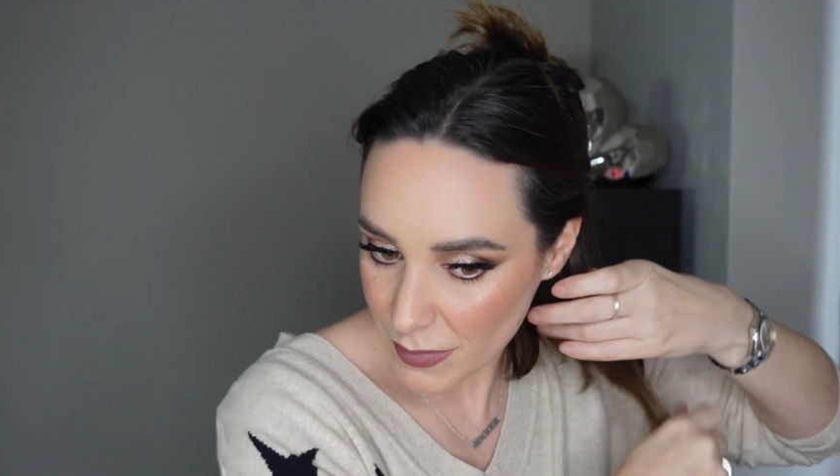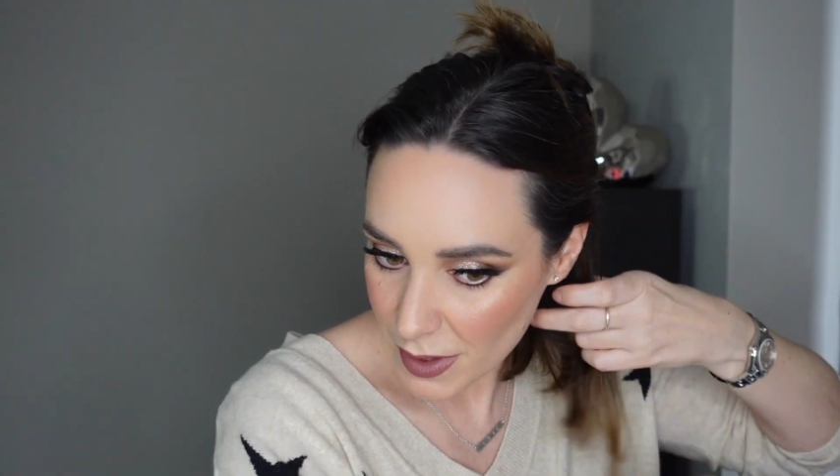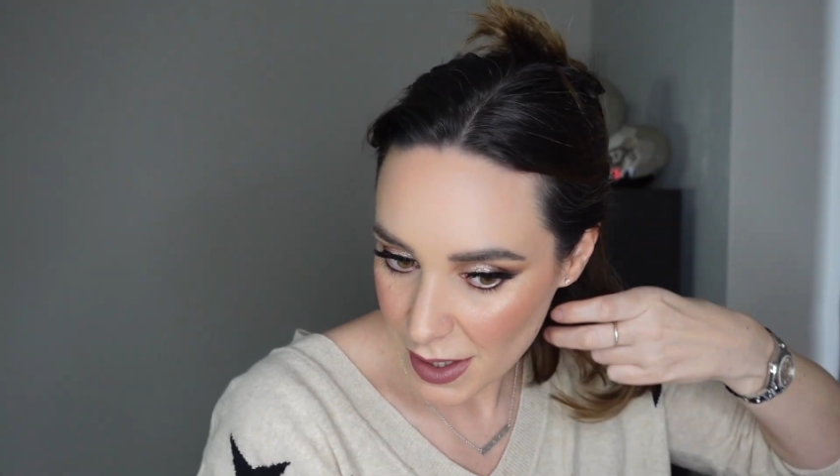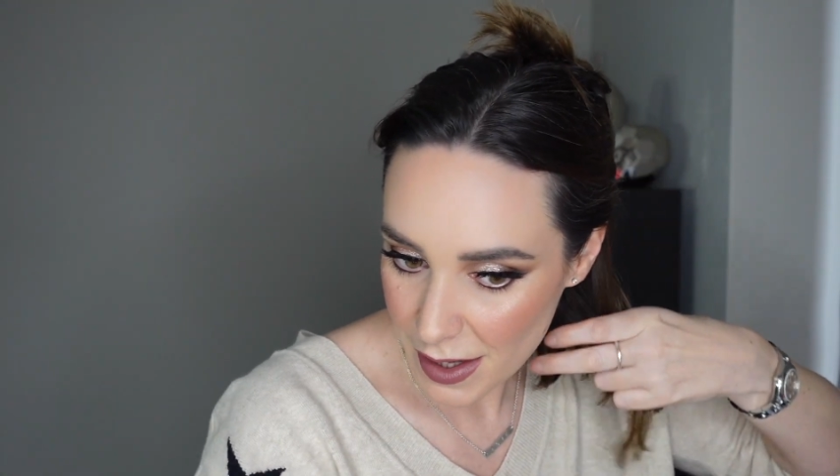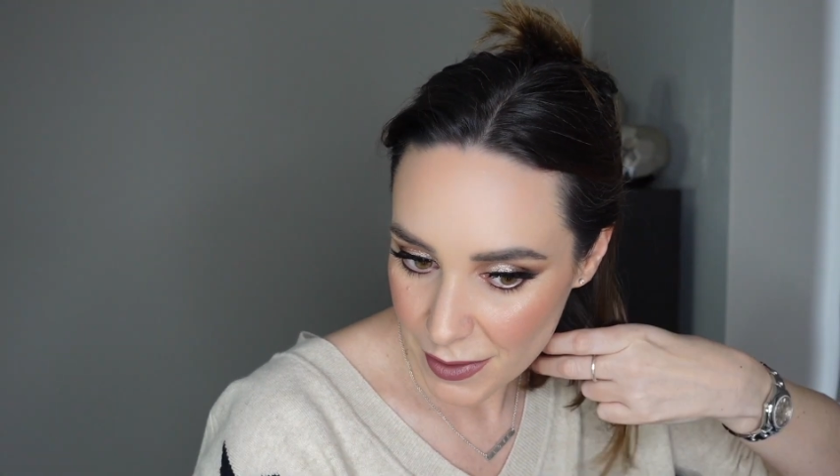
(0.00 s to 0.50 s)

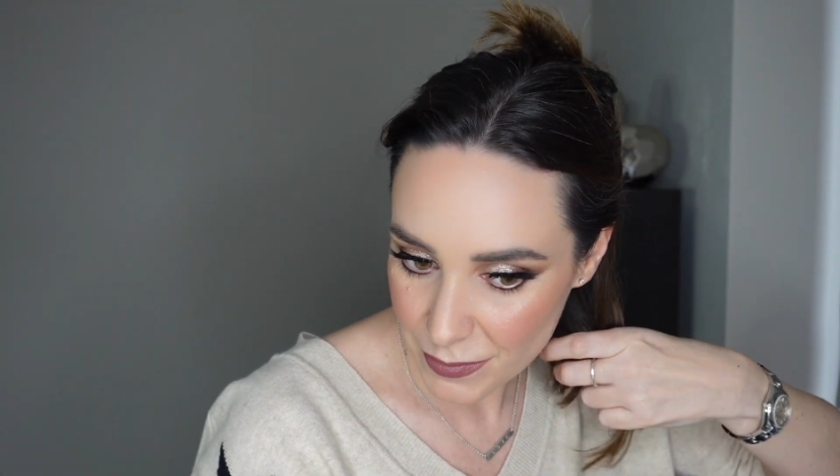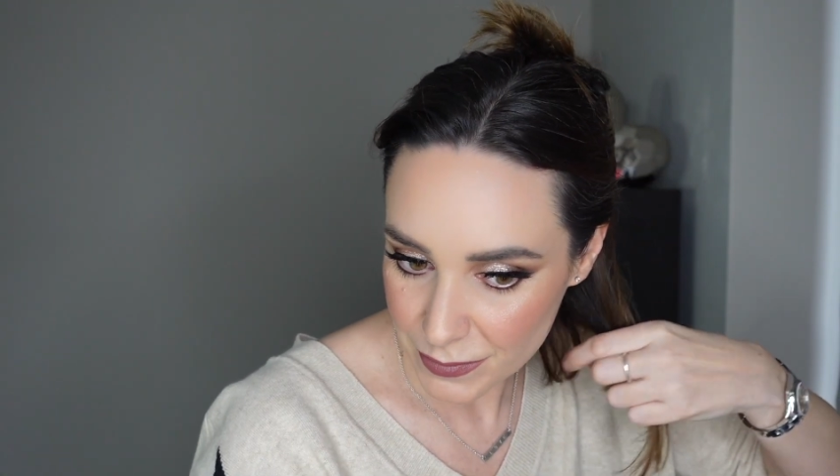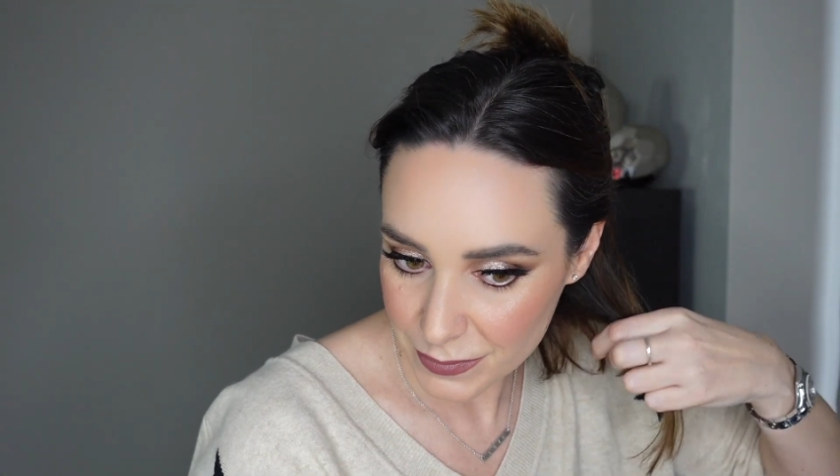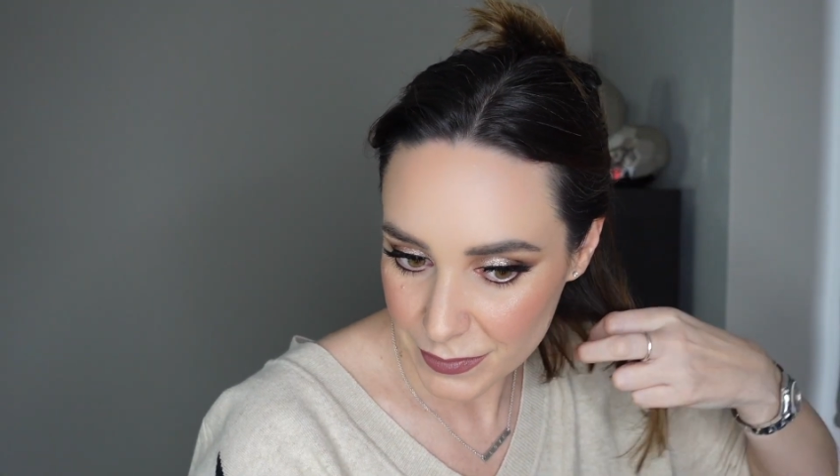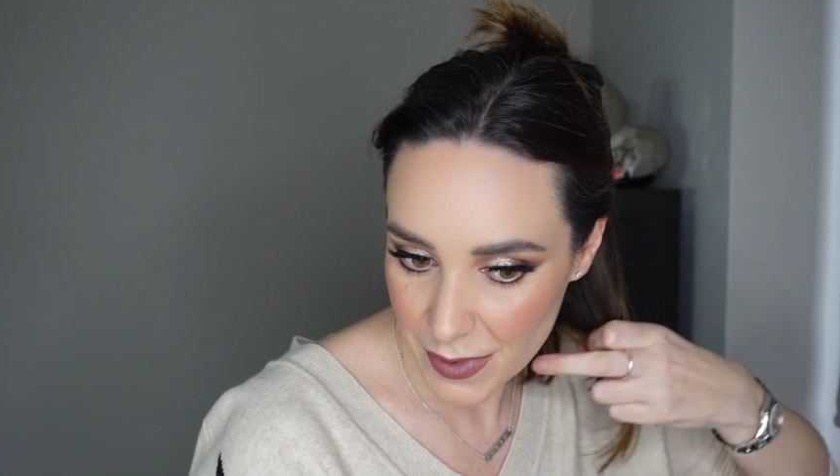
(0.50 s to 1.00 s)
No,
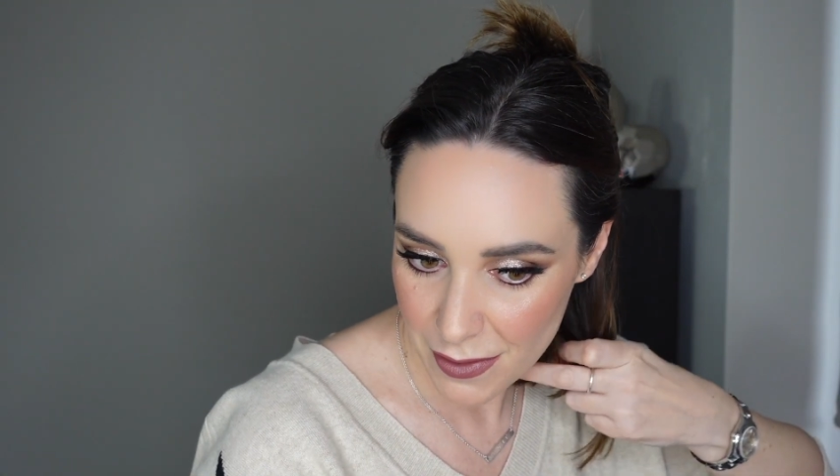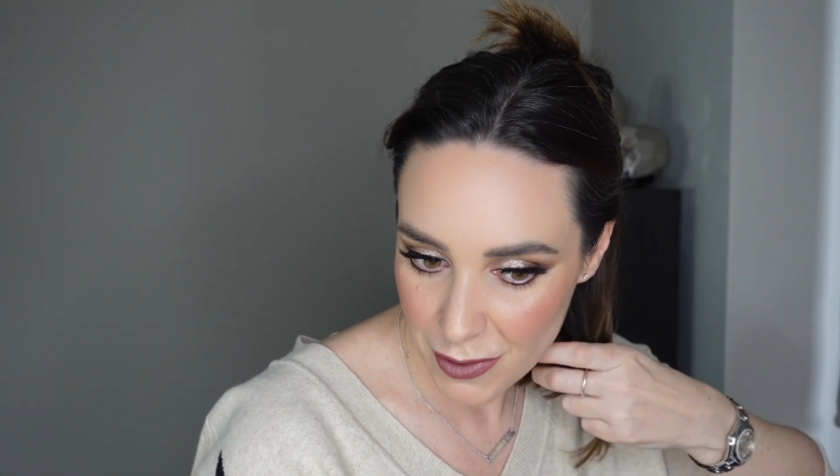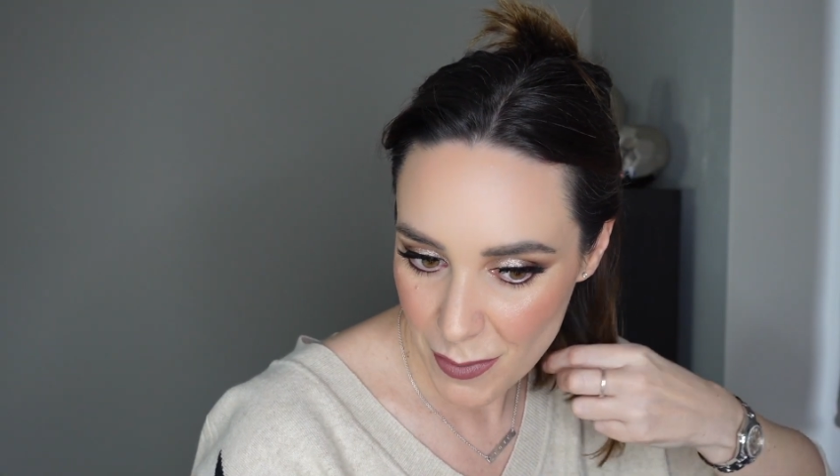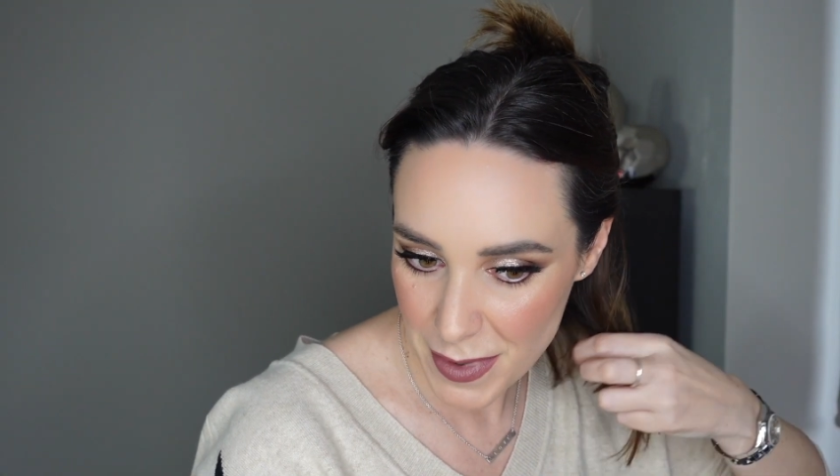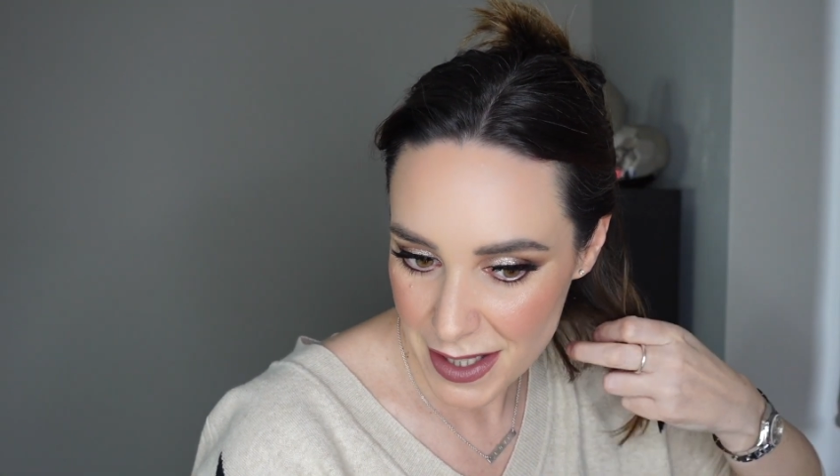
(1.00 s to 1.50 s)
I've
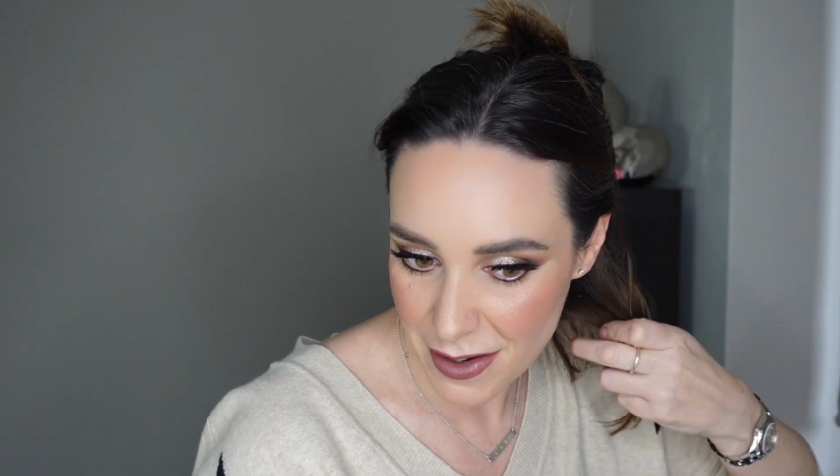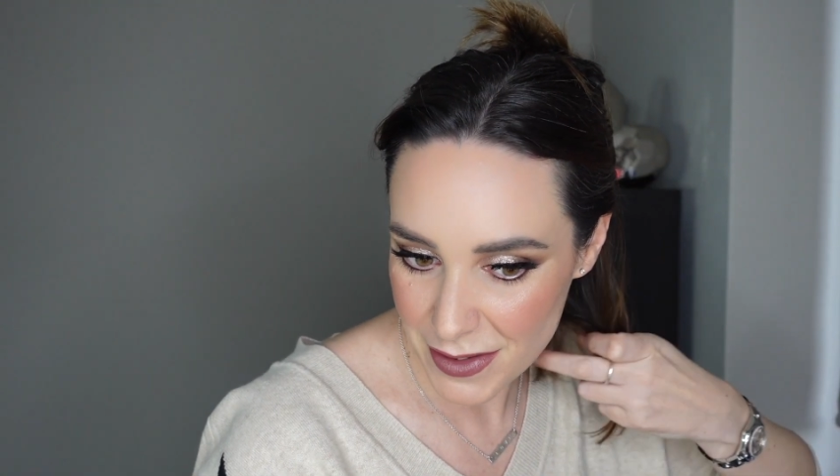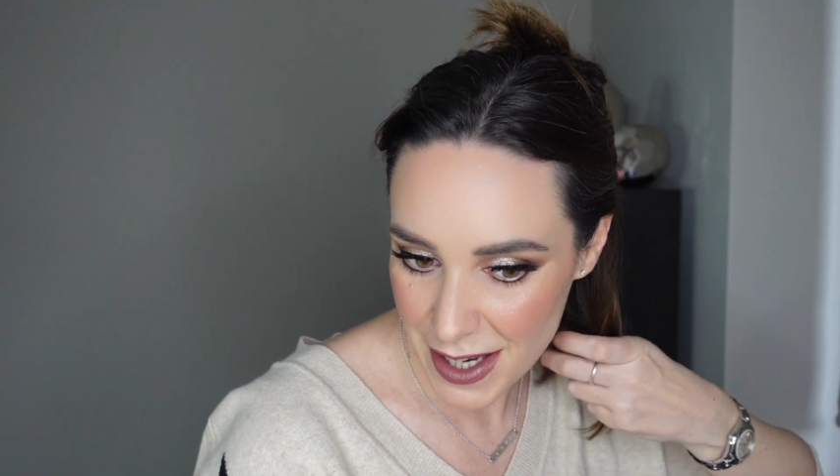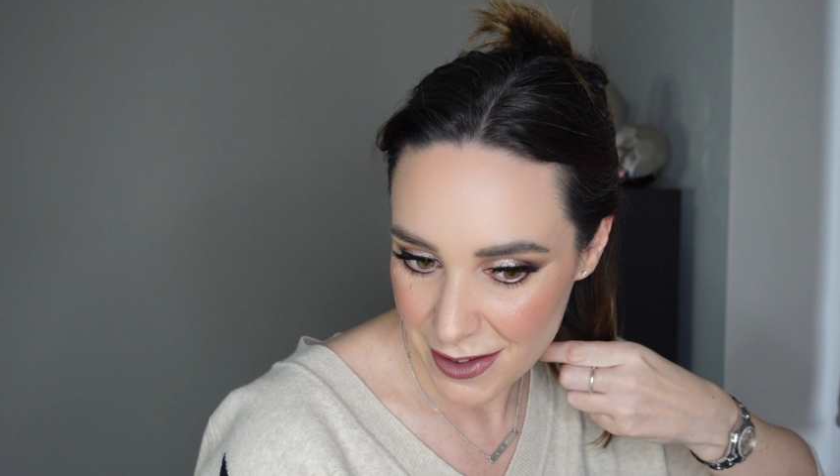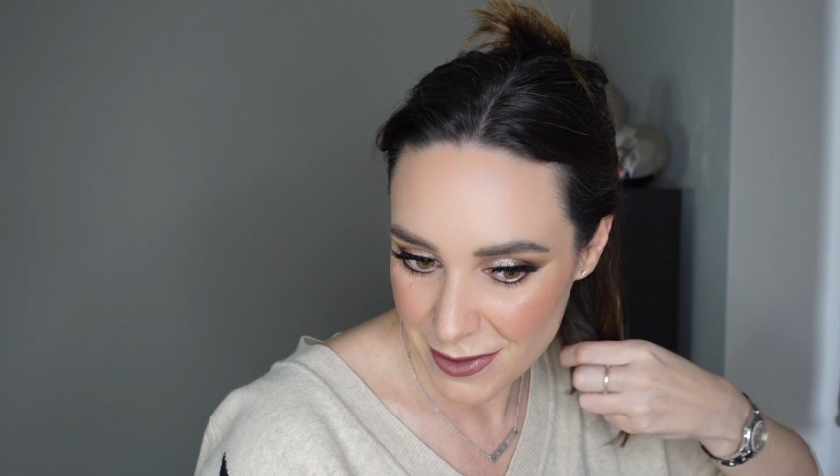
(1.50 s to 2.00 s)
got myself
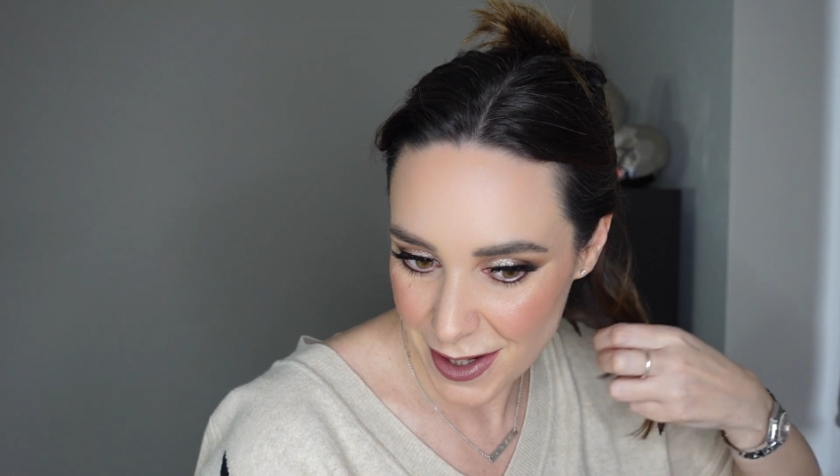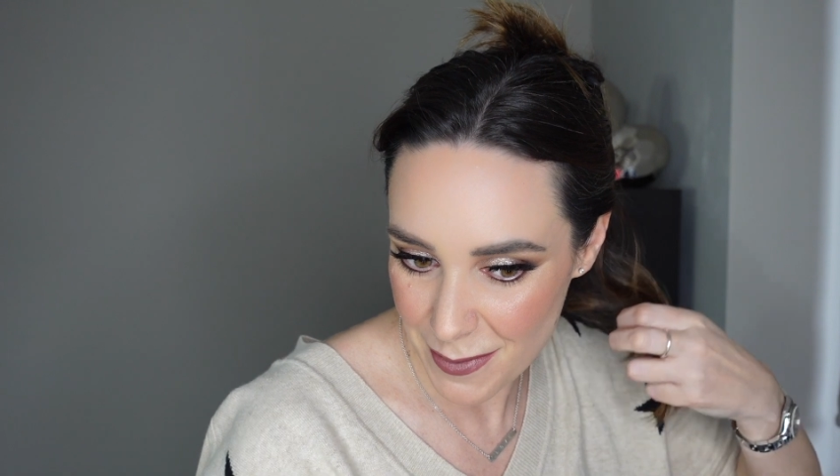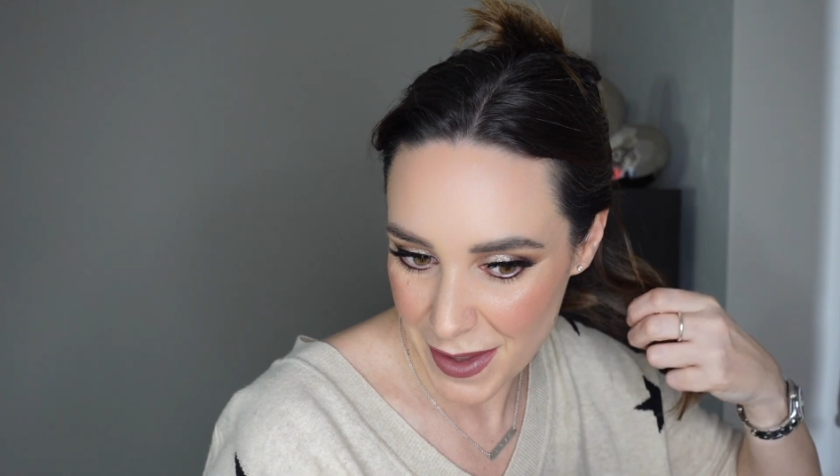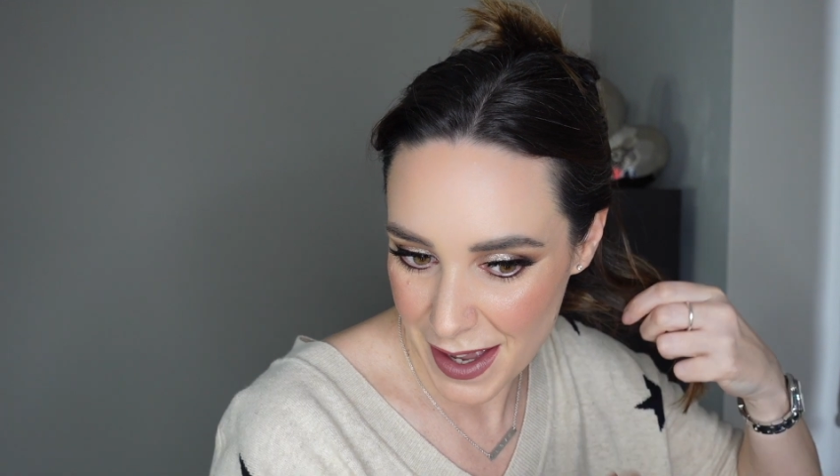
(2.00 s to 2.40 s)
tangled up